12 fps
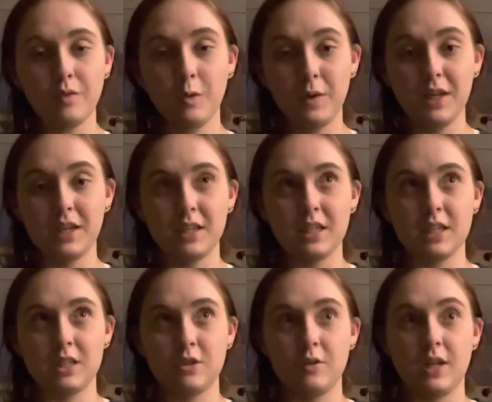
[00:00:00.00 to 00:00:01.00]
we didn't
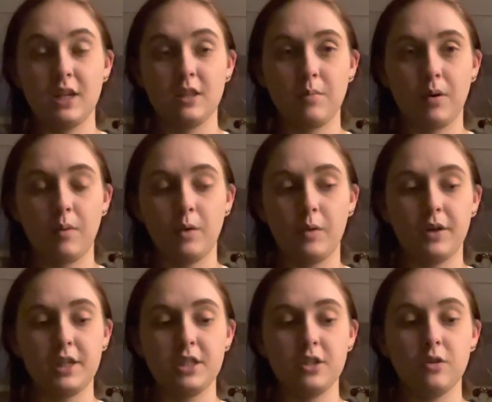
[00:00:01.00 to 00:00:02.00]
get to eat at the pub we
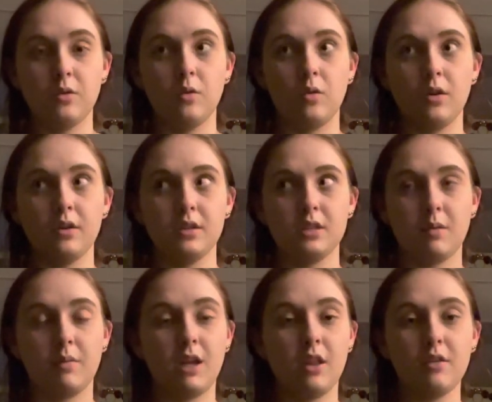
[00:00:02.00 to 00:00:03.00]
wanted to or some
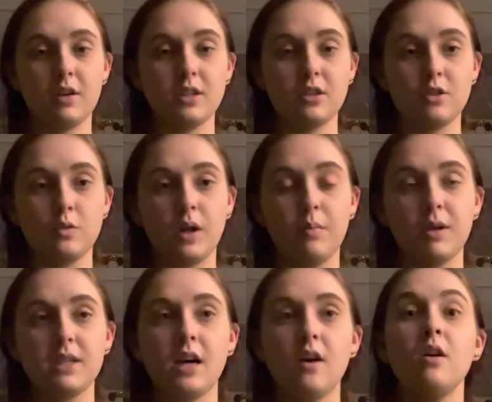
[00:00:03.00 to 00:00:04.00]
of the other restaurants we had
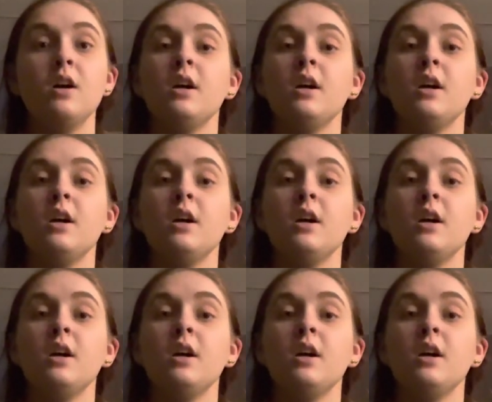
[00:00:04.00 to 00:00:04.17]
picked out.